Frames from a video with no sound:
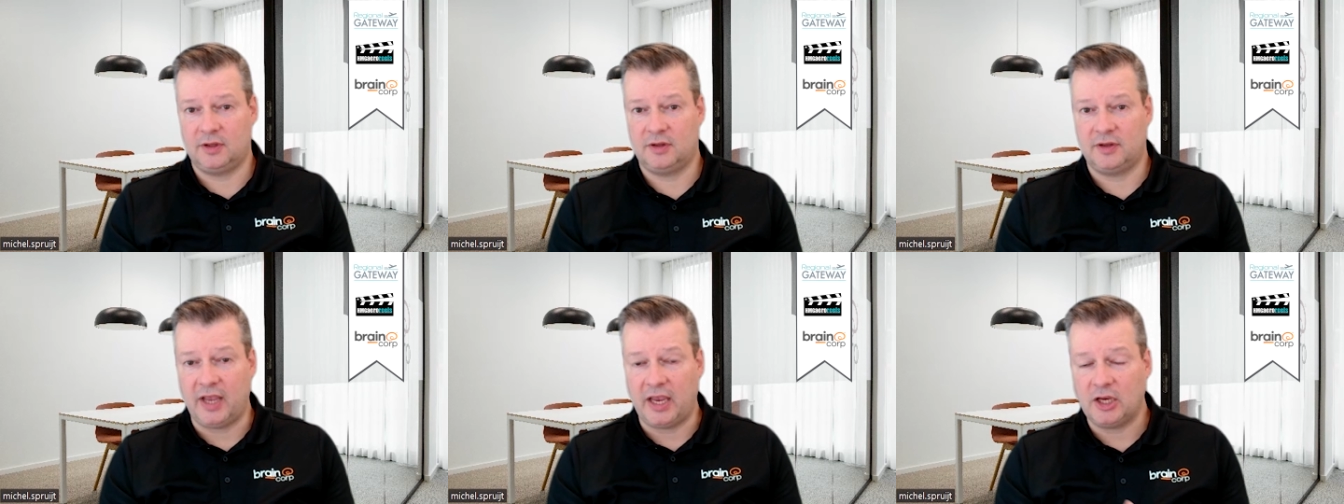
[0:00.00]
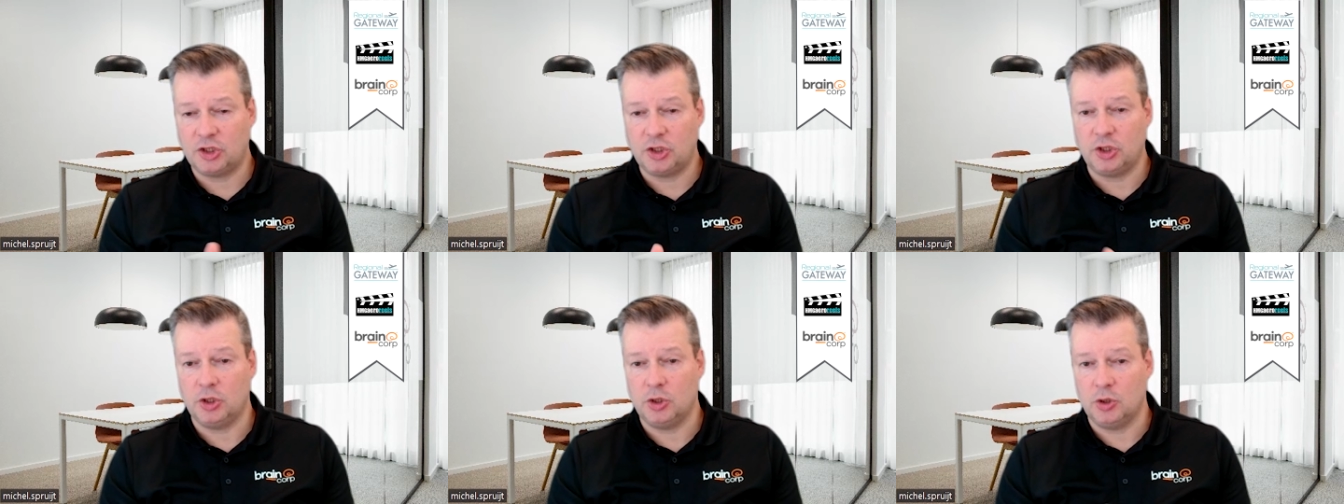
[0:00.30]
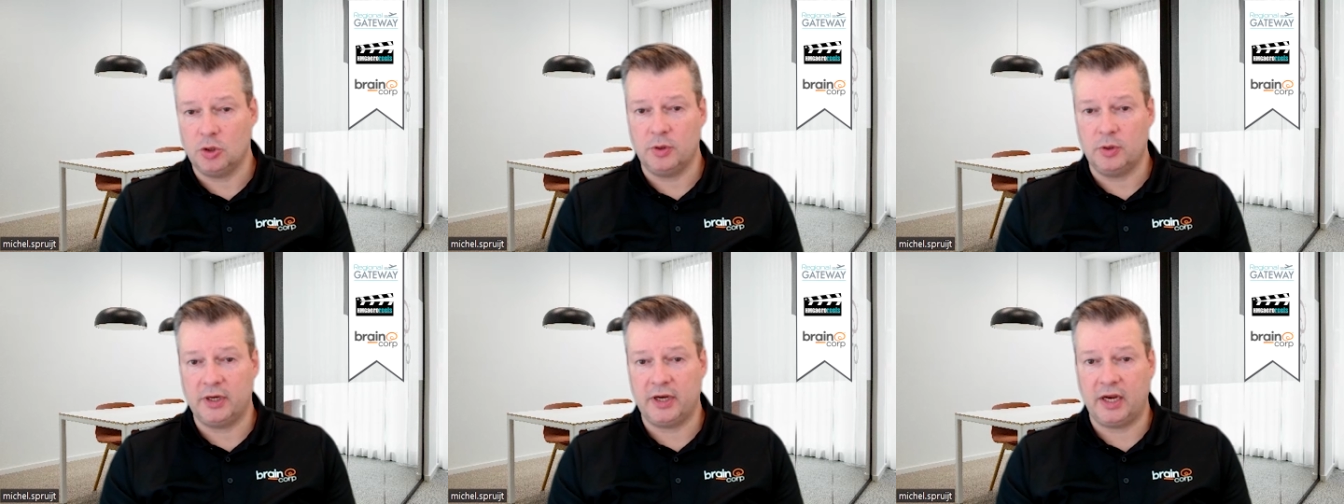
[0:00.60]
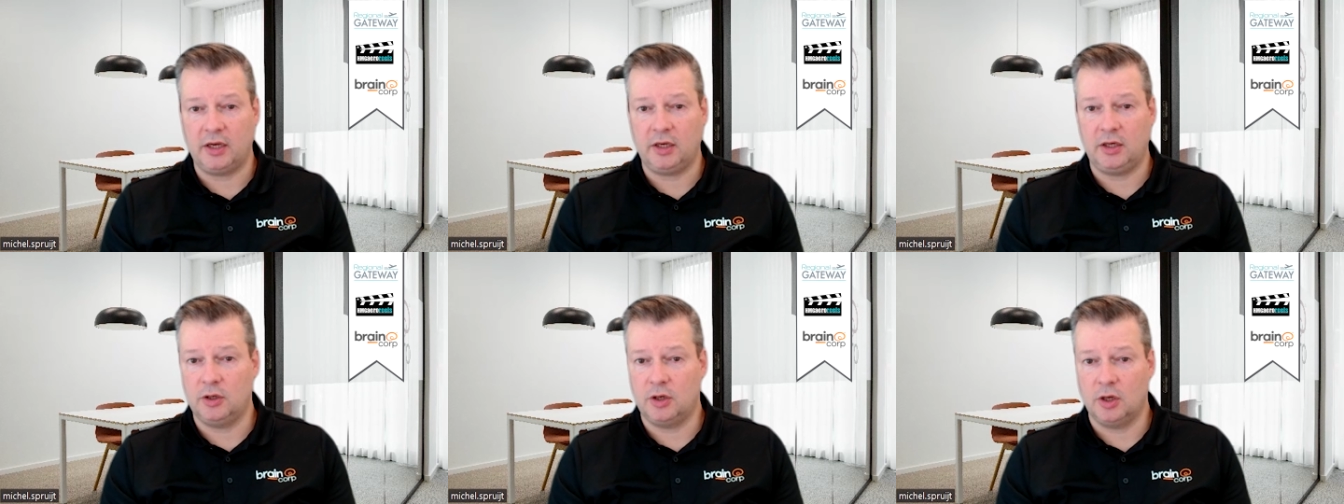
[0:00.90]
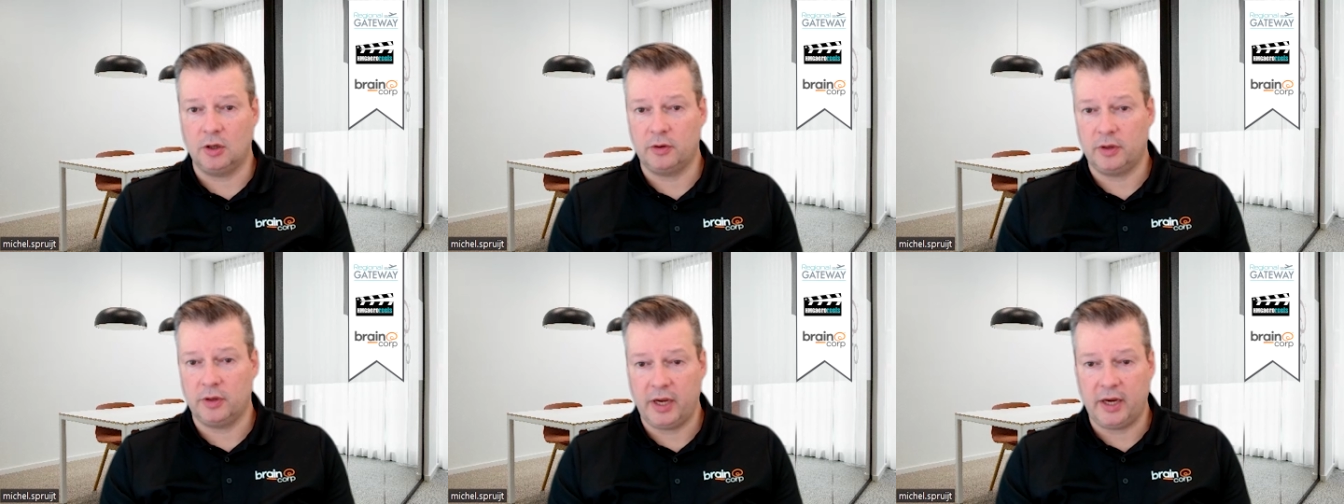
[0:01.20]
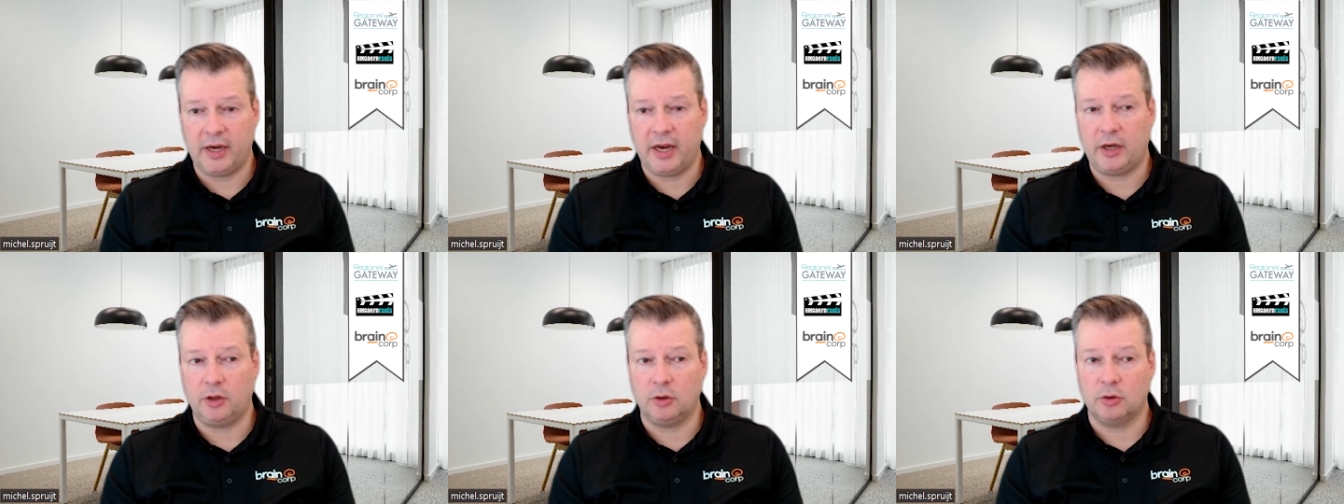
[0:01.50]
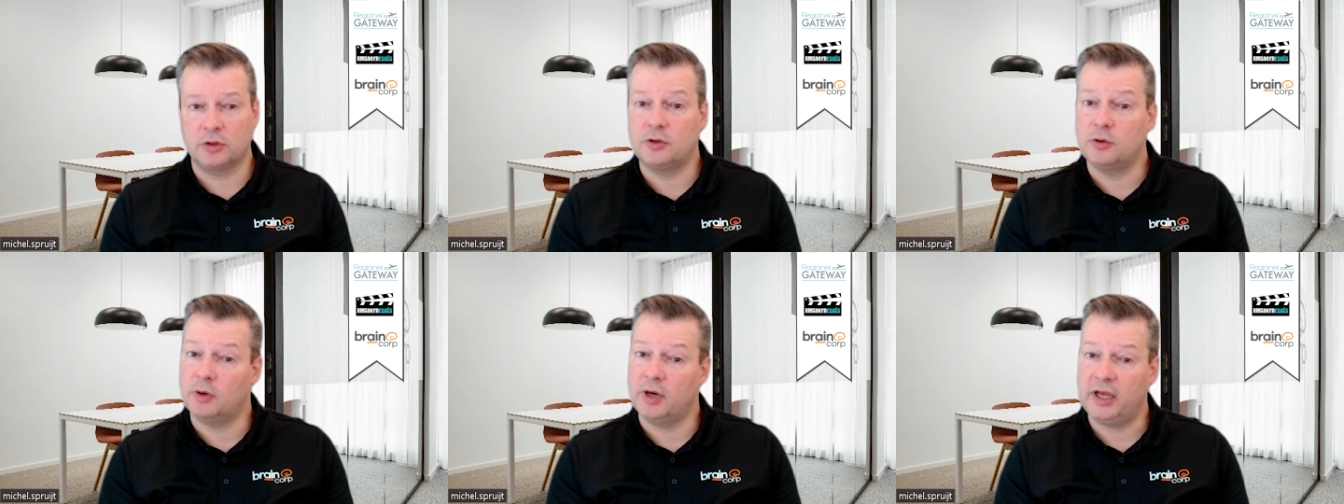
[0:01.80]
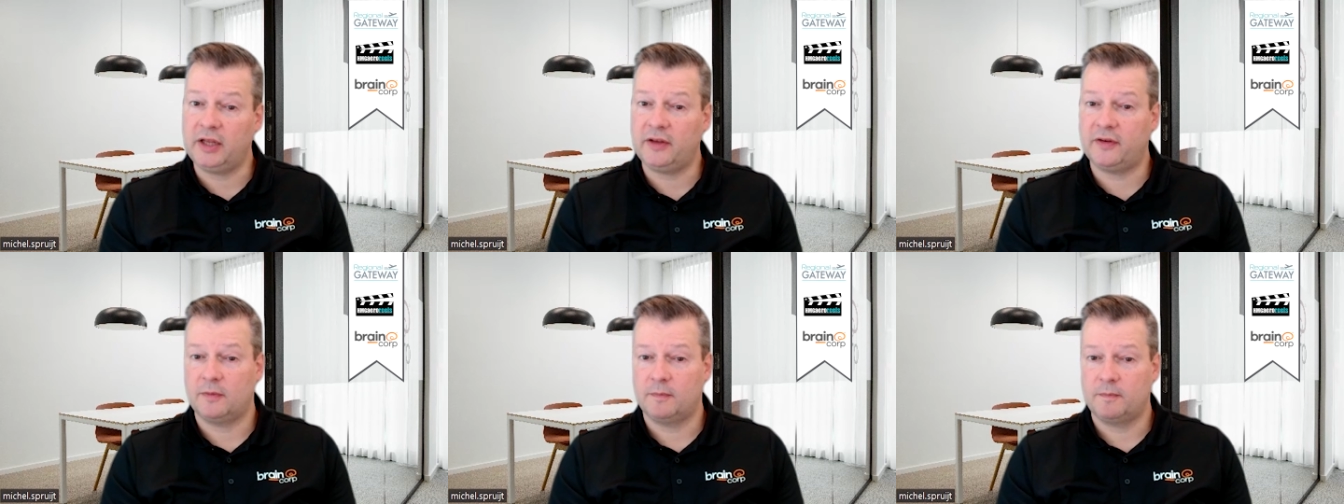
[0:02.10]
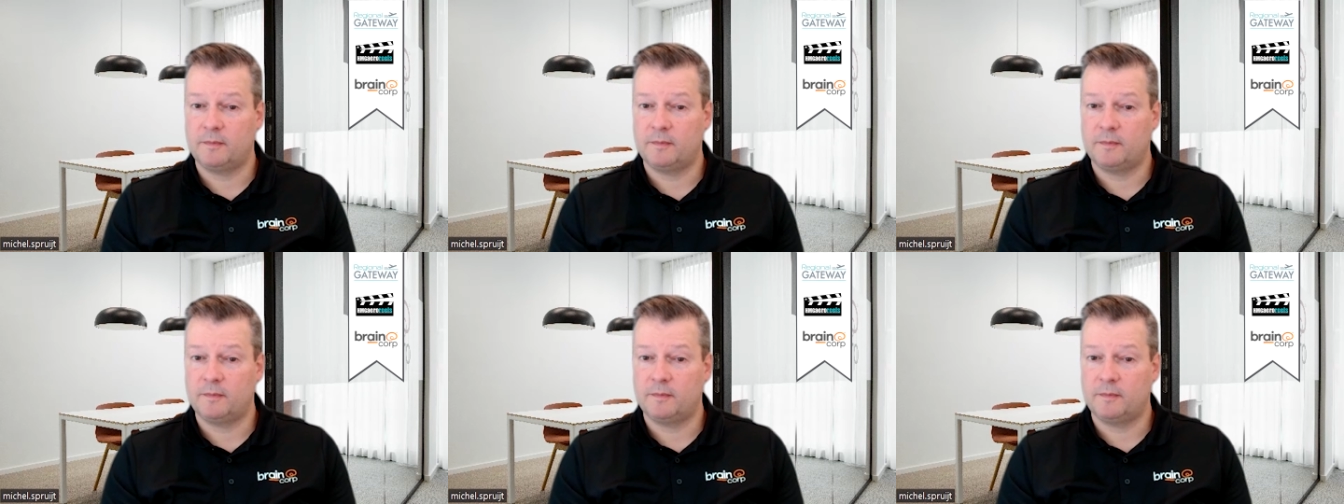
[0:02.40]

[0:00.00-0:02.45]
takes you, and then you're too late.